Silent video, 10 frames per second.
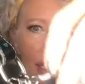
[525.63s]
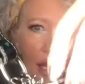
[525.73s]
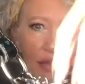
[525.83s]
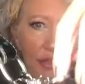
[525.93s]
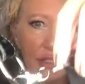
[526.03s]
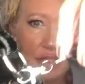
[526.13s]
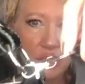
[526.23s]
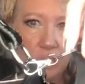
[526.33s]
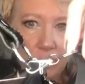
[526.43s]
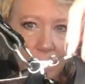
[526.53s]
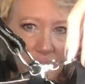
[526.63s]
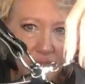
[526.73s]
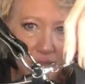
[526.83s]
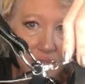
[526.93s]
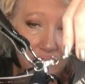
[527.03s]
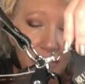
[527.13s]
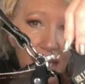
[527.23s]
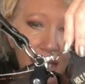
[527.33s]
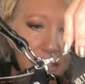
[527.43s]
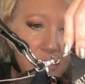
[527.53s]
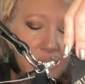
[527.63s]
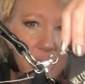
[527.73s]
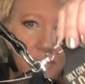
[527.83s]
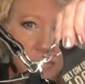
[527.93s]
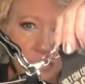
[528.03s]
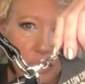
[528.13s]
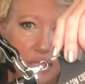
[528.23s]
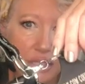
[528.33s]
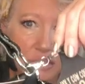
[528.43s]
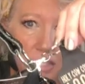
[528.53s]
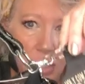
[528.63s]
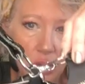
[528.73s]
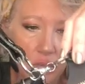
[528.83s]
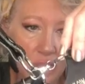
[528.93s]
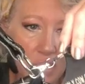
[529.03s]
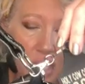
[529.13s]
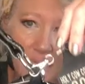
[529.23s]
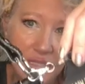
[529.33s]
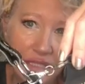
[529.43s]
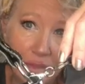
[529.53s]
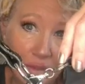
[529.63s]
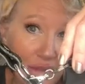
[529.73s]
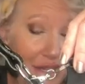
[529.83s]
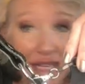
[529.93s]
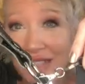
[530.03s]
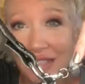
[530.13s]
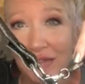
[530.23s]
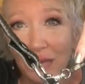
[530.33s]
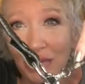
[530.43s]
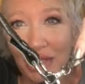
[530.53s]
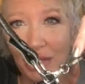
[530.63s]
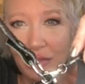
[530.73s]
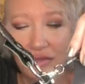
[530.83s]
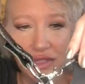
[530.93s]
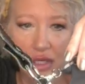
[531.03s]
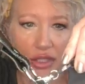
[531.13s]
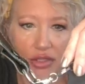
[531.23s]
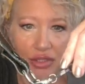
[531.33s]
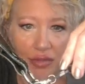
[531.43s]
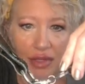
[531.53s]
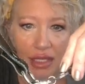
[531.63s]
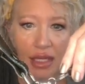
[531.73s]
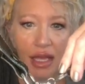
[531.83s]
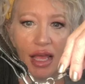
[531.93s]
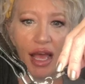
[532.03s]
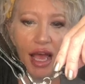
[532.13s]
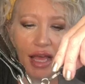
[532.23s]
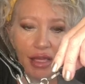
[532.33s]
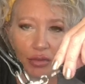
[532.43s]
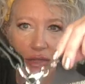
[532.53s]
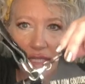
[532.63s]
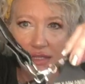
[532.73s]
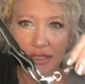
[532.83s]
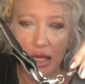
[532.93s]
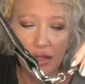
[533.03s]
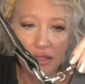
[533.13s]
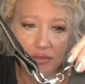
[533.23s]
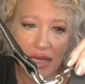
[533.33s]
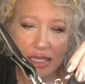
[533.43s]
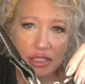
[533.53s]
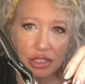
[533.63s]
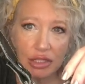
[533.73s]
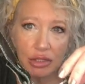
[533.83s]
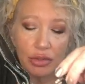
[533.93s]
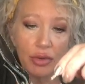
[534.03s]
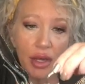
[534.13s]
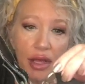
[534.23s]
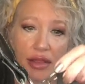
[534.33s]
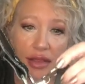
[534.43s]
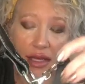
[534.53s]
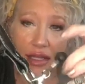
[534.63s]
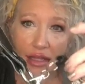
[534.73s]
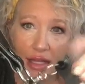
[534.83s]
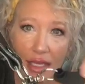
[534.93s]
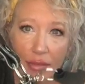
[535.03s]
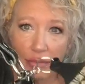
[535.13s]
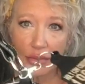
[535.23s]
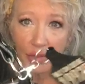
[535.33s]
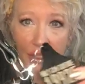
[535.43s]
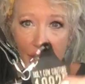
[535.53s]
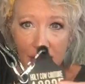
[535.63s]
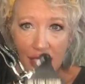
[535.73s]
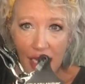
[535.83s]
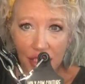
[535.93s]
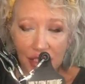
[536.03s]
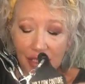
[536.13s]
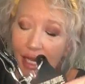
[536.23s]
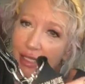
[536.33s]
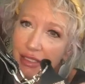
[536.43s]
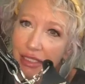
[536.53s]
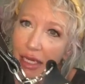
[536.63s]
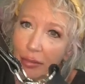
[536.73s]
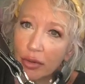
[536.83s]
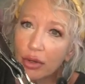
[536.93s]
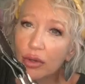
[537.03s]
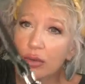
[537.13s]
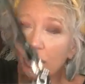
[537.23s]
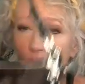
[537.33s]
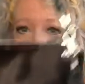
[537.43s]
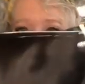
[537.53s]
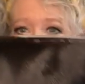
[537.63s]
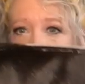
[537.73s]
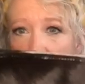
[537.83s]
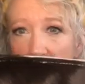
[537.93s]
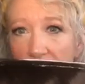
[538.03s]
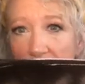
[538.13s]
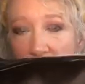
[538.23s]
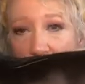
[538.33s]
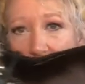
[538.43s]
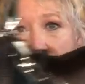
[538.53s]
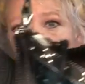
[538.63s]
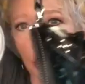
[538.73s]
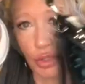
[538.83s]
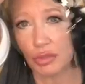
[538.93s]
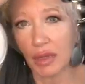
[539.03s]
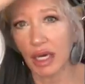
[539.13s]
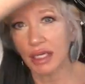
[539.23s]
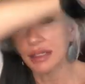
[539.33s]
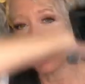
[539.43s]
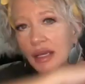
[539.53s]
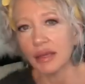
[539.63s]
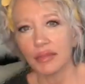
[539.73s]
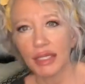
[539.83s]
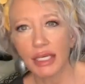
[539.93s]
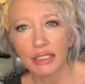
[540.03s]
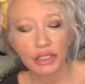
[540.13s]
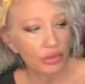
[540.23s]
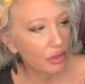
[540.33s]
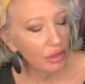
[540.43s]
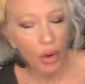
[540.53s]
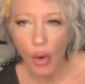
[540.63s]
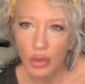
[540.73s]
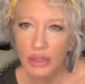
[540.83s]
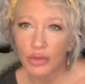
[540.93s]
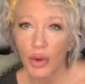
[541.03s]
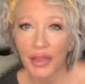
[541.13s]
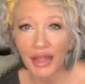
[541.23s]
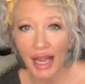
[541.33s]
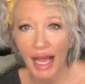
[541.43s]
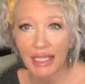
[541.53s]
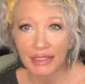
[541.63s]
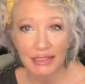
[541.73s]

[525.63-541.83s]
Every single one of these bags comes with its own ID number as if it were a Louis Vuitton or something. And then when they sell this bag to you, they, they, they attach the ID number with the purse and the person who bought it because you're the only one that has